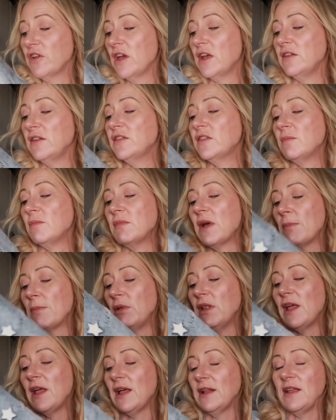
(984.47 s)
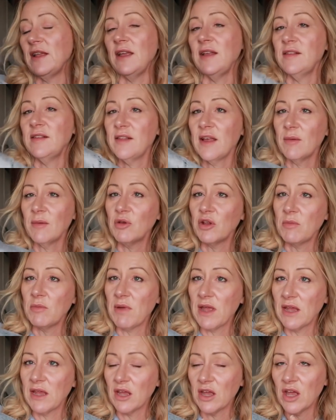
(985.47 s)
and my plan is that I'm going to
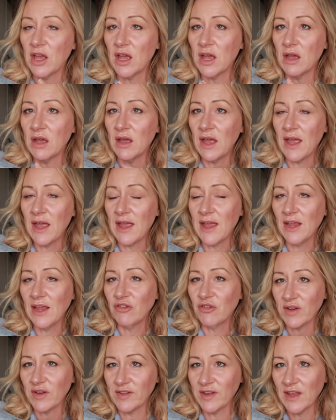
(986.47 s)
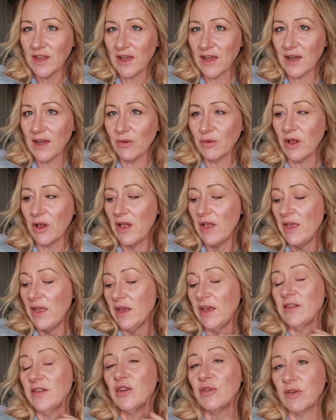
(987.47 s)
make her a dressing gown
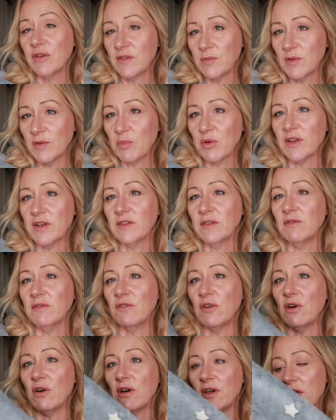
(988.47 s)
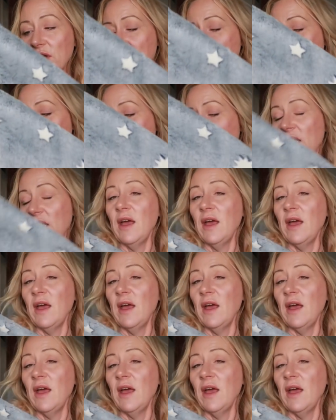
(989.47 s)
as a Christmas present for her.